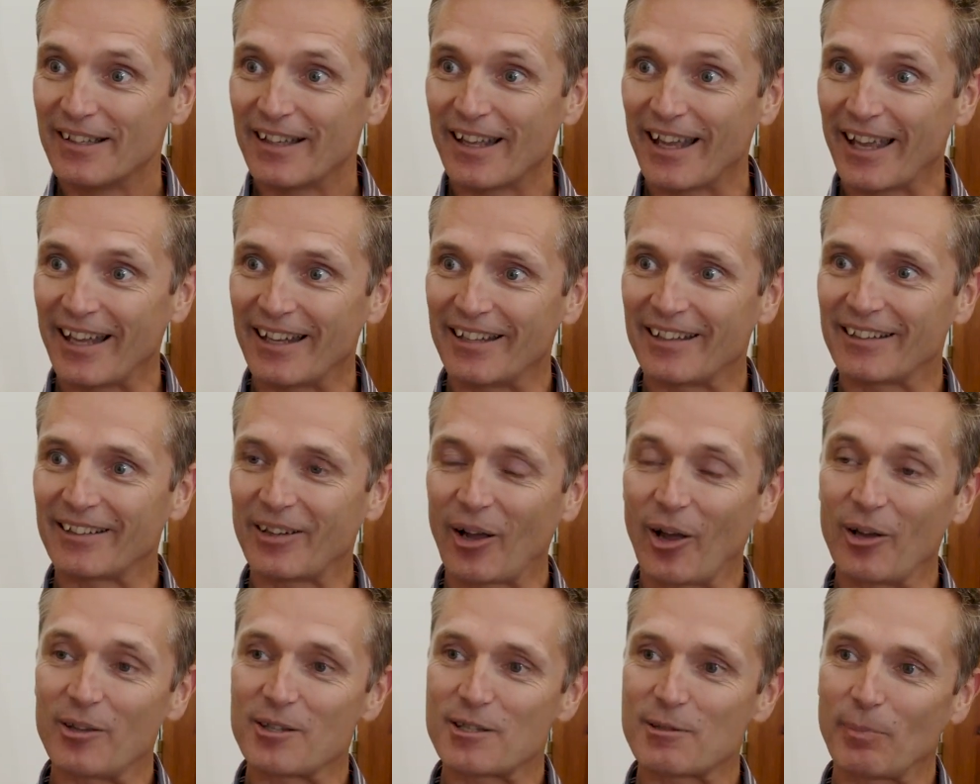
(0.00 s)
and
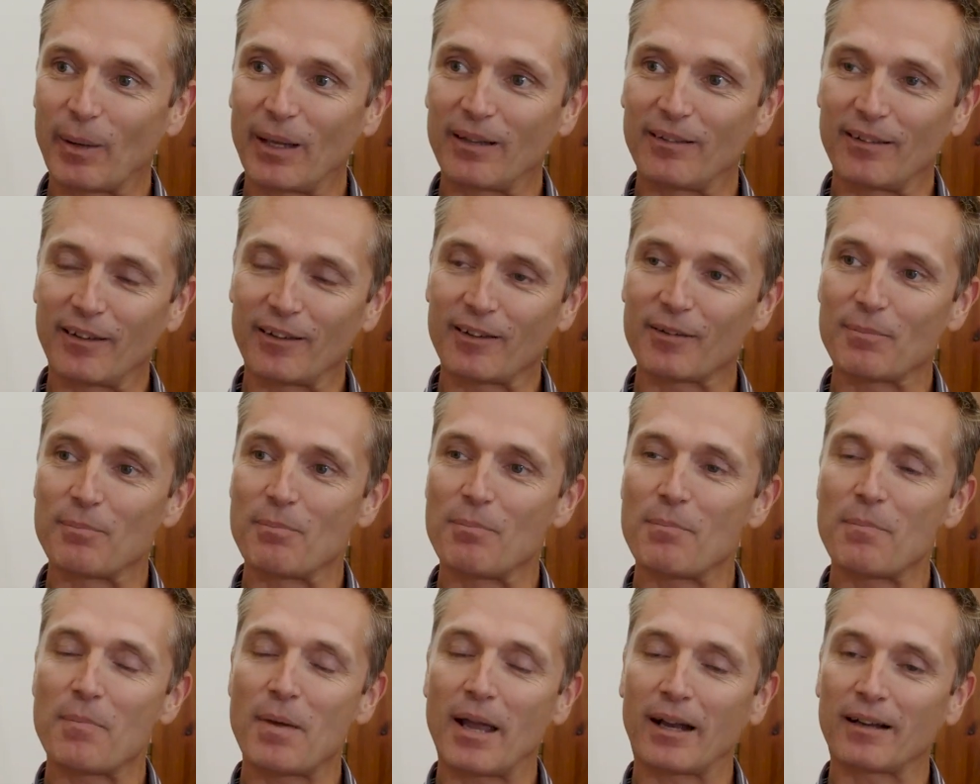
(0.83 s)
go and spend this
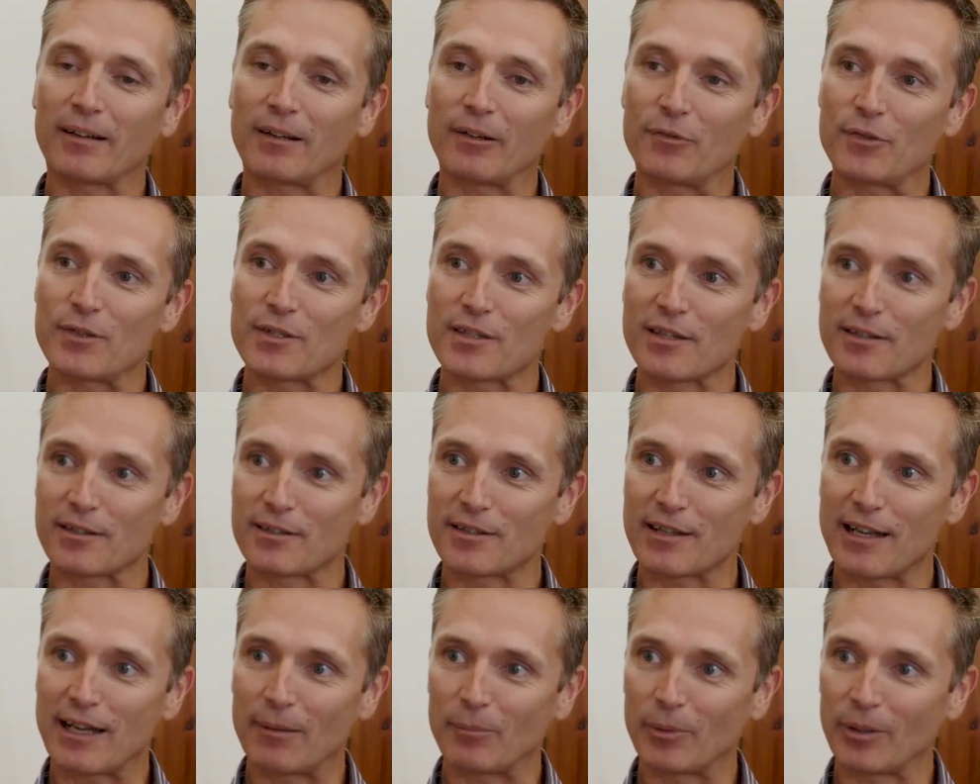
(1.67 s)
magnificent
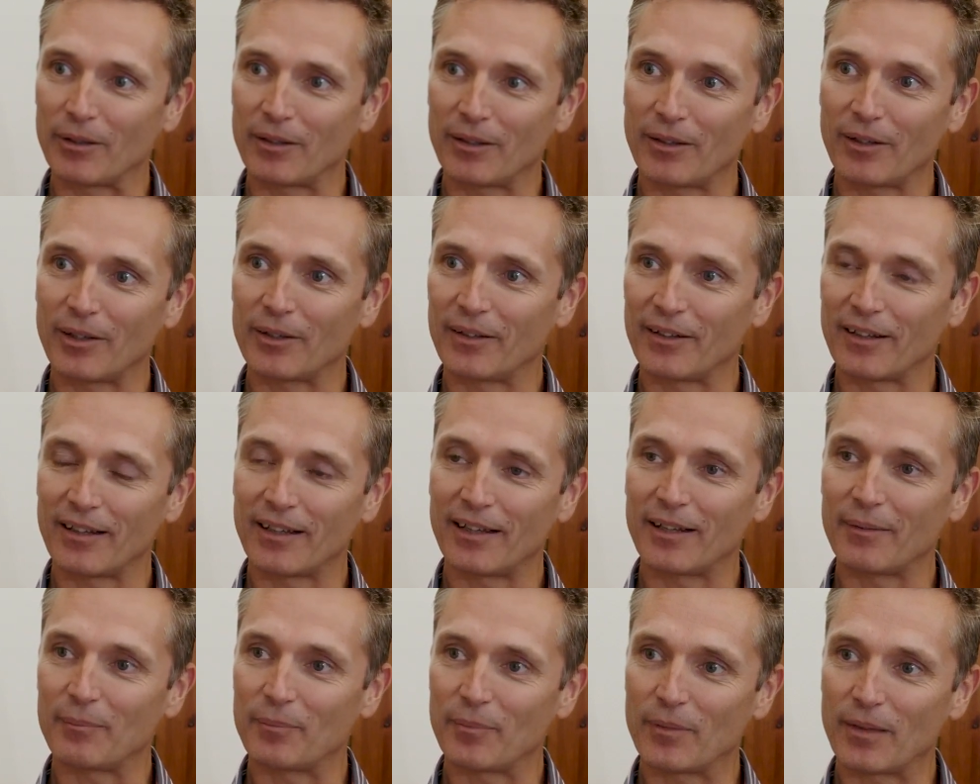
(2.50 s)
time on on
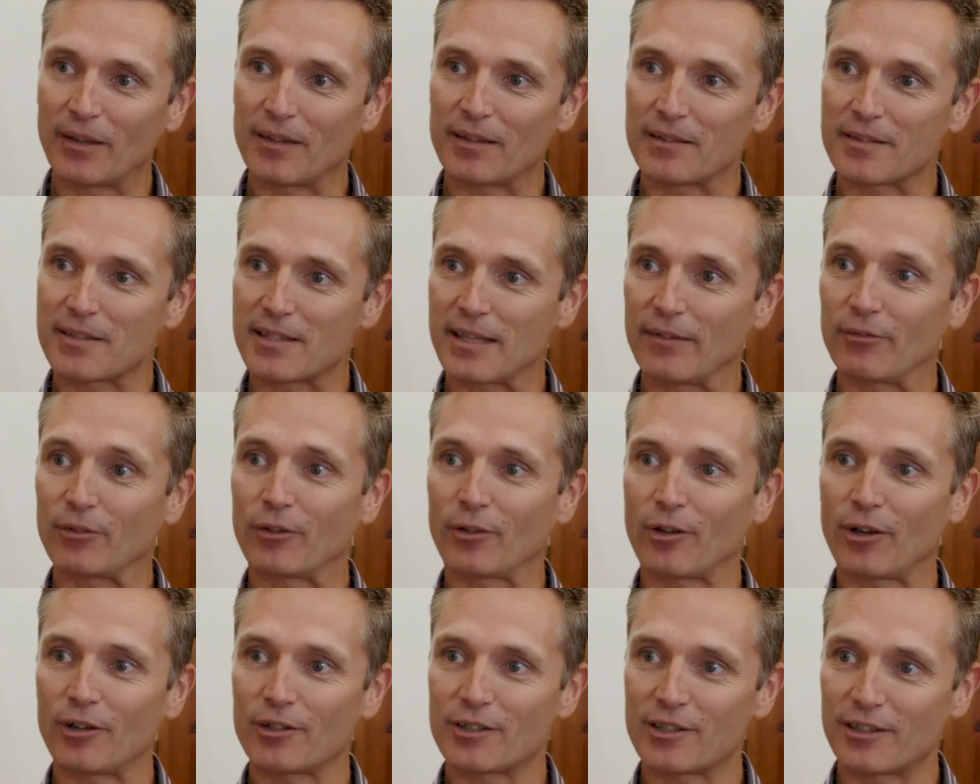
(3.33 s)
um, the
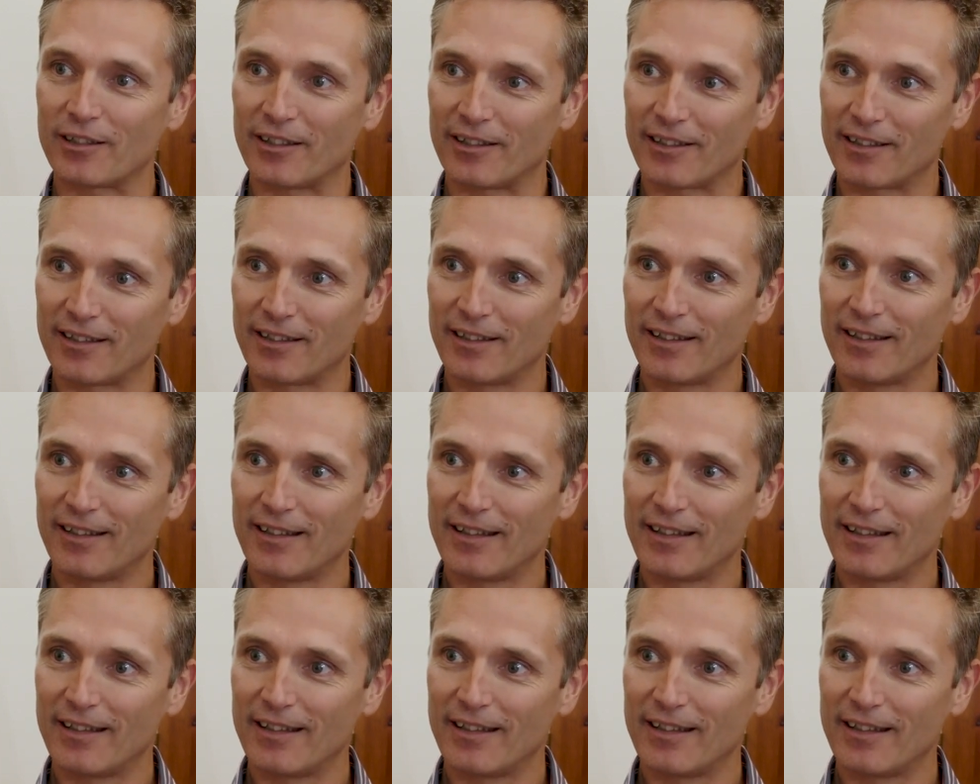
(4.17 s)
seventh continent.